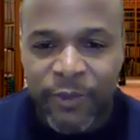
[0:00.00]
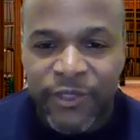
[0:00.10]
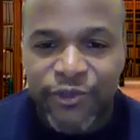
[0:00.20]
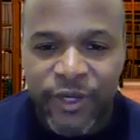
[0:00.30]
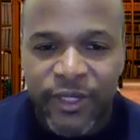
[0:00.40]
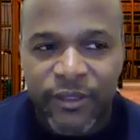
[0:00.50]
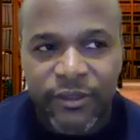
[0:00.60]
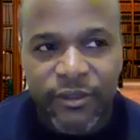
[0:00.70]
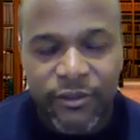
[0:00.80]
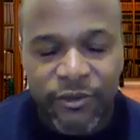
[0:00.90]
treat
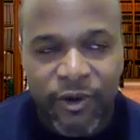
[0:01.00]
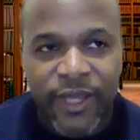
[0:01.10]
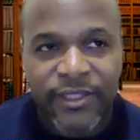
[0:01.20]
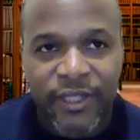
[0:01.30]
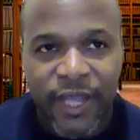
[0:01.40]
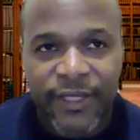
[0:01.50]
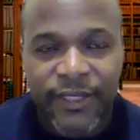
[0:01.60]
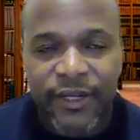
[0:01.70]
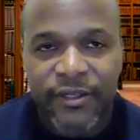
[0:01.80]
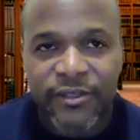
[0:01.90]
Christ like
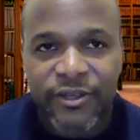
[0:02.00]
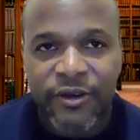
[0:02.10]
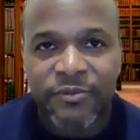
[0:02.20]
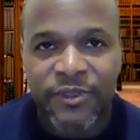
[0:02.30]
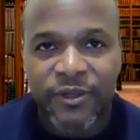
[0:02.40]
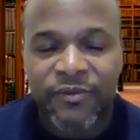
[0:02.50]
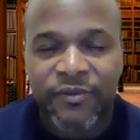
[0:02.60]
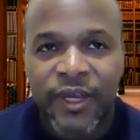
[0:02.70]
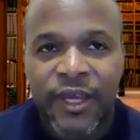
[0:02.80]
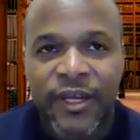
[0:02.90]
that in terms
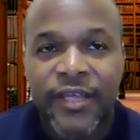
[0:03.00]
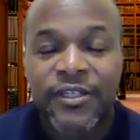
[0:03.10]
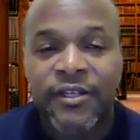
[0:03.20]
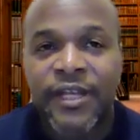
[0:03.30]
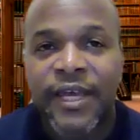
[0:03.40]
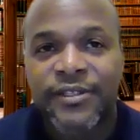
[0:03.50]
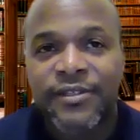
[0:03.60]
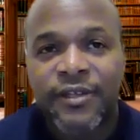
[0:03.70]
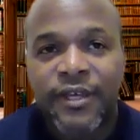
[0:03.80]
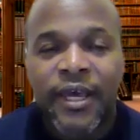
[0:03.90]
of that's
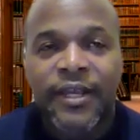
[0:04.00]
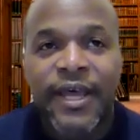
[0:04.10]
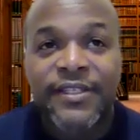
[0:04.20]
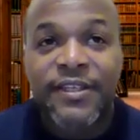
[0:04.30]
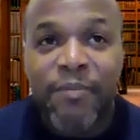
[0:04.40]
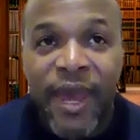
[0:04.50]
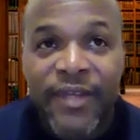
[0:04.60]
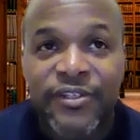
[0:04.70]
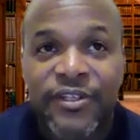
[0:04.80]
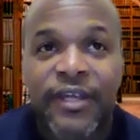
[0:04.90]

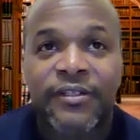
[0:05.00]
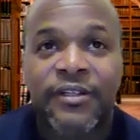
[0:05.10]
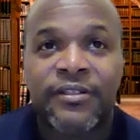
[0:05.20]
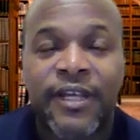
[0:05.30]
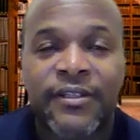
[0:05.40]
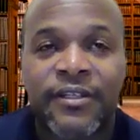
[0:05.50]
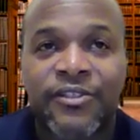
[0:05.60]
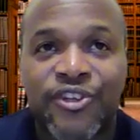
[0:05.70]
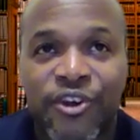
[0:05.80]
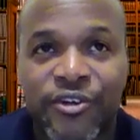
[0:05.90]
imagine that the
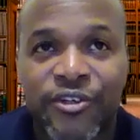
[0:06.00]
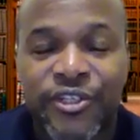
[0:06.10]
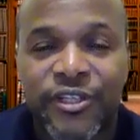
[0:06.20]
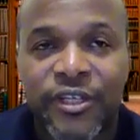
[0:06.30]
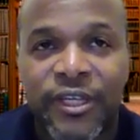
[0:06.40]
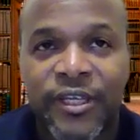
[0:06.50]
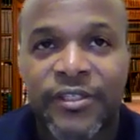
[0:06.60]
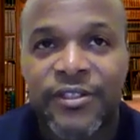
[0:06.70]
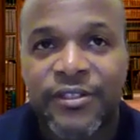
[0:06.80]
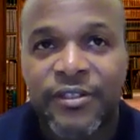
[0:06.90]
church
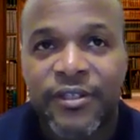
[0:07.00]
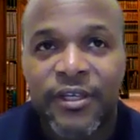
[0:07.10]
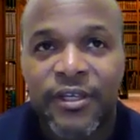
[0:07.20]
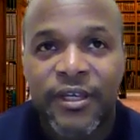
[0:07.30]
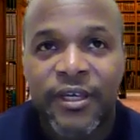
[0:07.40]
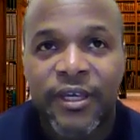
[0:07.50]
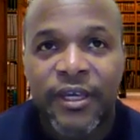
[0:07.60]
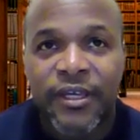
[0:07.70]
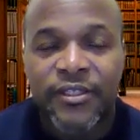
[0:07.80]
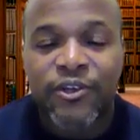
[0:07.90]
is
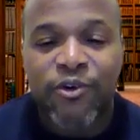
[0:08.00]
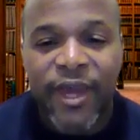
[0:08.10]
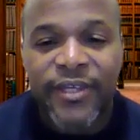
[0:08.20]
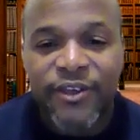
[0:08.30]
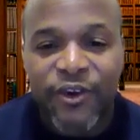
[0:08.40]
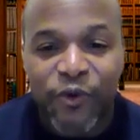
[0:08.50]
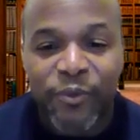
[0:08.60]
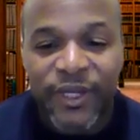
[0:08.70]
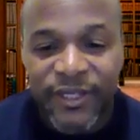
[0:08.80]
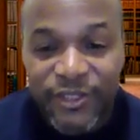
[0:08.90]
Christ's
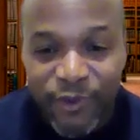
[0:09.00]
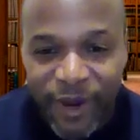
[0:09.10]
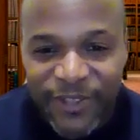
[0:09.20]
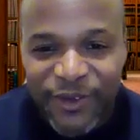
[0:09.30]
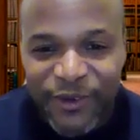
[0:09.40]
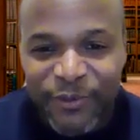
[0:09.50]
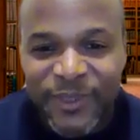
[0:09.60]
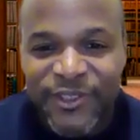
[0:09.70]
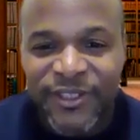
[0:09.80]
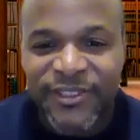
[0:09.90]
home. It is Christ's home.
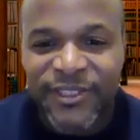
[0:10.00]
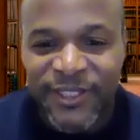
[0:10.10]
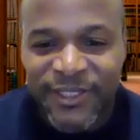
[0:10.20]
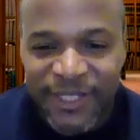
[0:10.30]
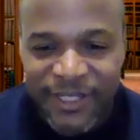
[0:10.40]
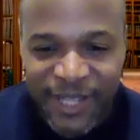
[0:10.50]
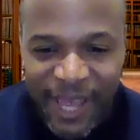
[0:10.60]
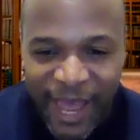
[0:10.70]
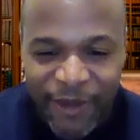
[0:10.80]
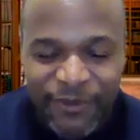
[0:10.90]
It's the
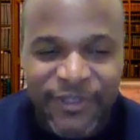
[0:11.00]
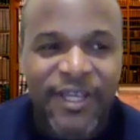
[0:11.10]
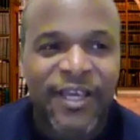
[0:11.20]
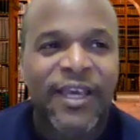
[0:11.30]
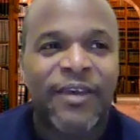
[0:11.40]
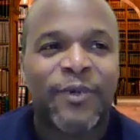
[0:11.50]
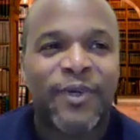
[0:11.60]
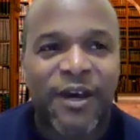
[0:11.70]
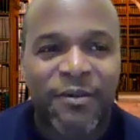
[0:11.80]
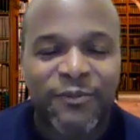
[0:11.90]
house. We
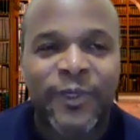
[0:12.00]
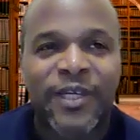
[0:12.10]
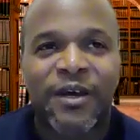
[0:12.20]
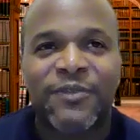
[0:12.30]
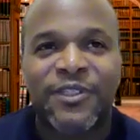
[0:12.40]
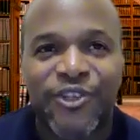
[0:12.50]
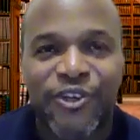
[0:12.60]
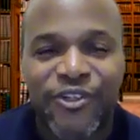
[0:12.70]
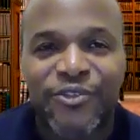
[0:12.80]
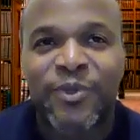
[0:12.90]
come to
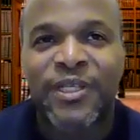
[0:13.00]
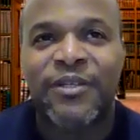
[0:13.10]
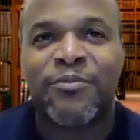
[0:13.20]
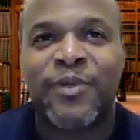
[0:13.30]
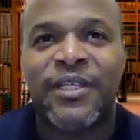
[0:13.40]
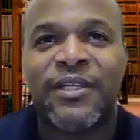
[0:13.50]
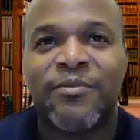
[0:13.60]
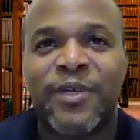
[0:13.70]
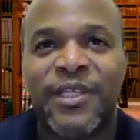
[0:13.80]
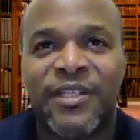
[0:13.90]
church.
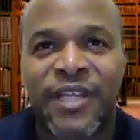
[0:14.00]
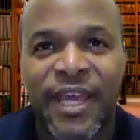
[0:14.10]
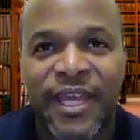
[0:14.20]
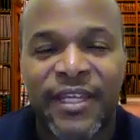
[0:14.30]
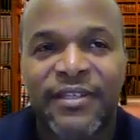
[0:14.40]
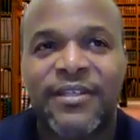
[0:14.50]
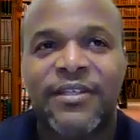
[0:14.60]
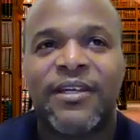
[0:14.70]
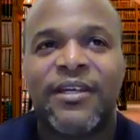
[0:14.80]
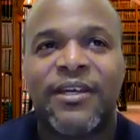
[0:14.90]
We date
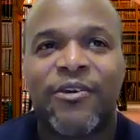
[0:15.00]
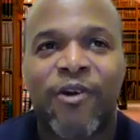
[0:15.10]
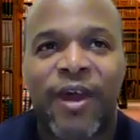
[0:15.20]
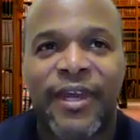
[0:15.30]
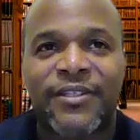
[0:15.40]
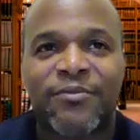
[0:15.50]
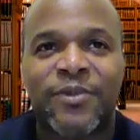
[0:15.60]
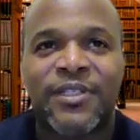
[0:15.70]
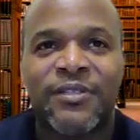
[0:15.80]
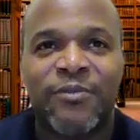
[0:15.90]
Christ.
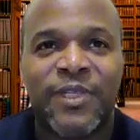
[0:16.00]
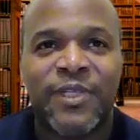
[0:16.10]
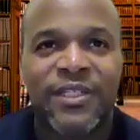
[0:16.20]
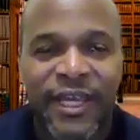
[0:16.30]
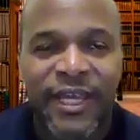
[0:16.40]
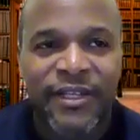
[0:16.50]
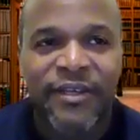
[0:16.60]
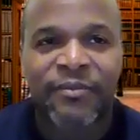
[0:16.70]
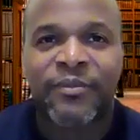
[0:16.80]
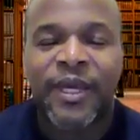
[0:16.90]
We date
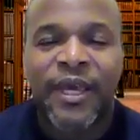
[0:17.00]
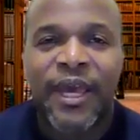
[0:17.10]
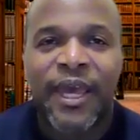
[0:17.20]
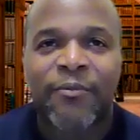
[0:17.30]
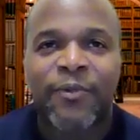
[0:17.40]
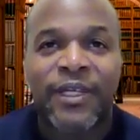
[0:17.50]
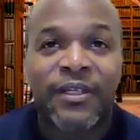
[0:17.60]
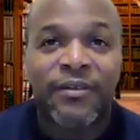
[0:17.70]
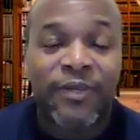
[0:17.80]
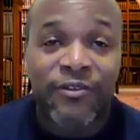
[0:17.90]
him, and
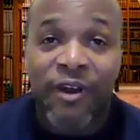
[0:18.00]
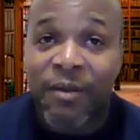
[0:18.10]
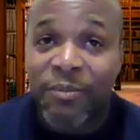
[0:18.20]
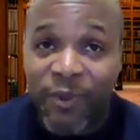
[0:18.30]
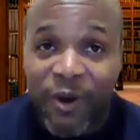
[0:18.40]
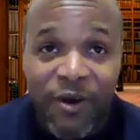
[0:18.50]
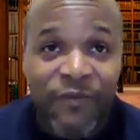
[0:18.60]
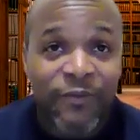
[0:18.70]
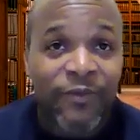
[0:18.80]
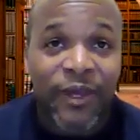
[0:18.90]
we drop him
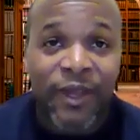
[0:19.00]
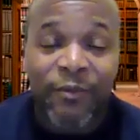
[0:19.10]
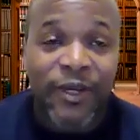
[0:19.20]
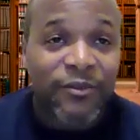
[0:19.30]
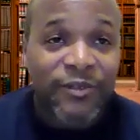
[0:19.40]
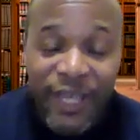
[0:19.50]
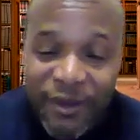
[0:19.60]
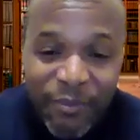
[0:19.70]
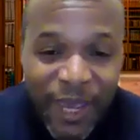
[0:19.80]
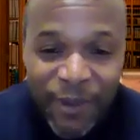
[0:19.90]
off, and we don't
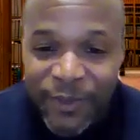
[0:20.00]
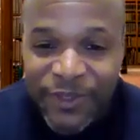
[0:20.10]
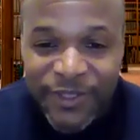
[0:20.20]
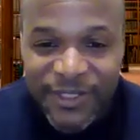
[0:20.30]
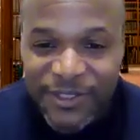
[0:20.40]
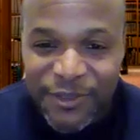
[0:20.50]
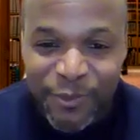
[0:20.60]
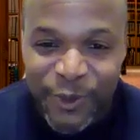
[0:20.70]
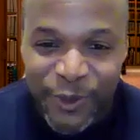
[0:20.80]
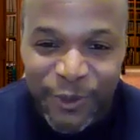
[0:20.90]
take him back with us into the
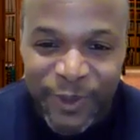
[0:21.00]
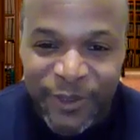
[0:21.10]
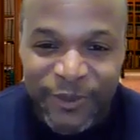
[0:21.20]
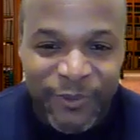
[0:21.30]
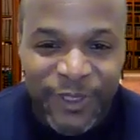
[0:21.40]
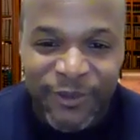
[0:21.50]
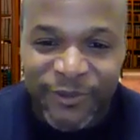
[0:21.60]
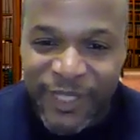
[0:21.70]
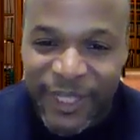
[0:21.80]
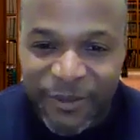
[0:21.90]
world. We
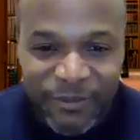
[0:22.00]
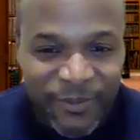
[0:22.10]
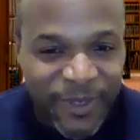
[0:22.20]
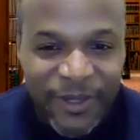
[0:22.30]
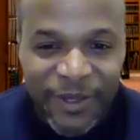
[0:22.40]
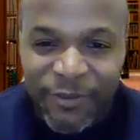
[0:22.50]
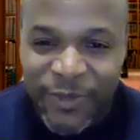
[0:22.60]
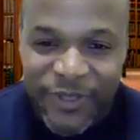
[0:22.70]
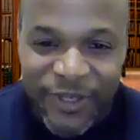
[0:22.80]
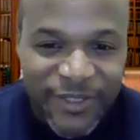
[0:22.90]
don't take him
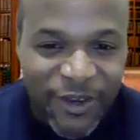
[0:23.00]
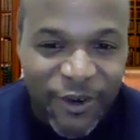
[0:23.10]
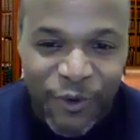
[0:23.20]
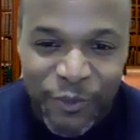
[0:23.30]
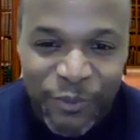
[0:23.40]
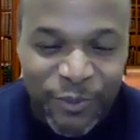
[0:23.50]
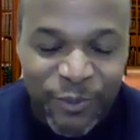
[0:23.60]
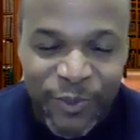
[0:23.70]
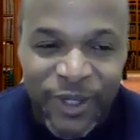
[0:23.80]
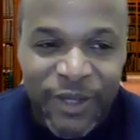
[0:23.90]
with us home.
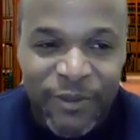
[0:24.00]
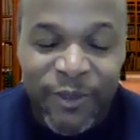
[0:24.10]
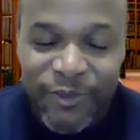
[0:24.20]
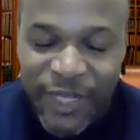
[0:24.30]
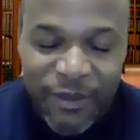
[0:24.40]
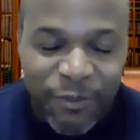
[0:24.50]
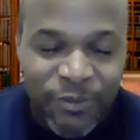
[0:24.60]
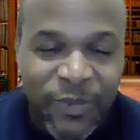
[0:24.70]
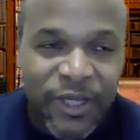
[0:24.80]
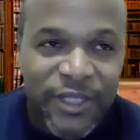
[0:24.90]
We don't take
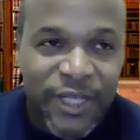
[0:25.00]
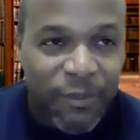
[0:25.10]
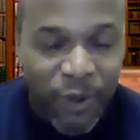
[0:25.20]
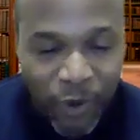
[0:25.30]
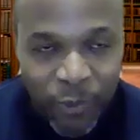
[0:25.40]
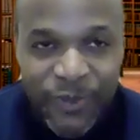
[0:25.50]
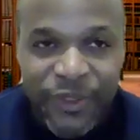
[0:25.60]
him home